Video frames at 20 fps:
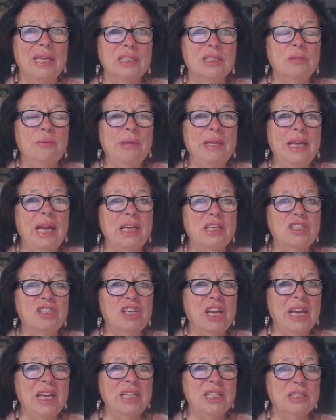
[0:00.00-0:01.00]
So when I
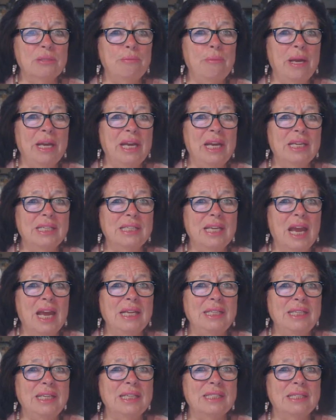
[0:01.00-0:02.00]
change the
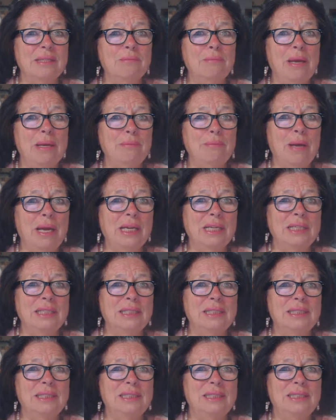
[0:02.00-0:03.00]
ideas in my
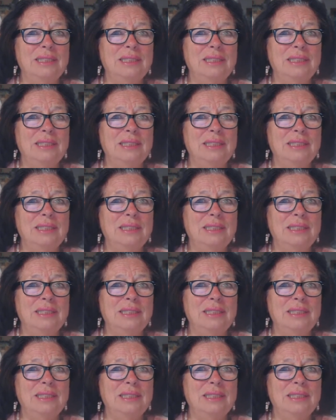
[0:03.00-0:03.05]
mind,